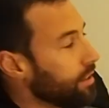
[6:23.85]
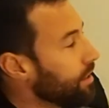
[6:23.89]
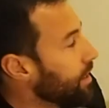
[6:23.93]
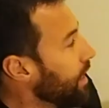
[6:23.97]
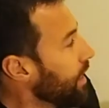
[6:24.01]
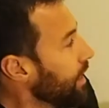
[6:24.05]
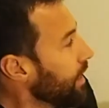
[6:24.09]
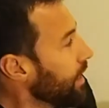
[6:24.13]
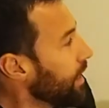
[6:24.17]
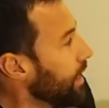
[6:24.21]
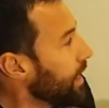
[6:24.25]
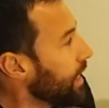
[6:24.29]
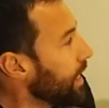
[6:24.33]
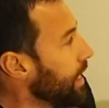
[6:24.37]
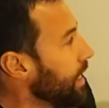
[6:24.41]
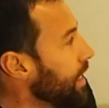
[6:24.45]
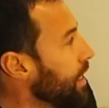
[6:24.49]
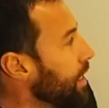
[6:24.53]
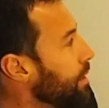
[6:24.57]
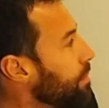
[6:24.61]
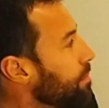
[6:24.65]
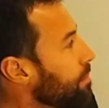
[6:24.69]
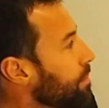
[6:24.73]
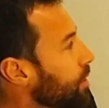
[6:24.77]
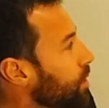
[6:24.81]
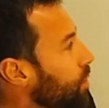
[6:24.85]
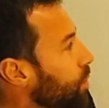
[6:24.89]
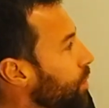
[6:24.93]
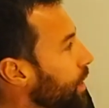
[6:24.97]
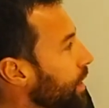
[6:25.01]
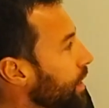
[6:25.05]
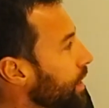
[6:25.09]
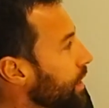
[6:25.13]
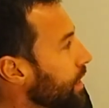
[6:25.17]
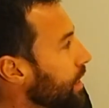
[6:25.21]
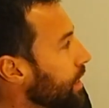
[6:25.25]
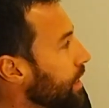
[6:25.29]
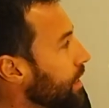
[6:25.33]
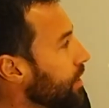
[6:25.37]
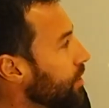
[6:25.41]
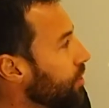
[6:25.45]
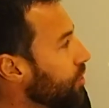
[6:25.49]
a little e between the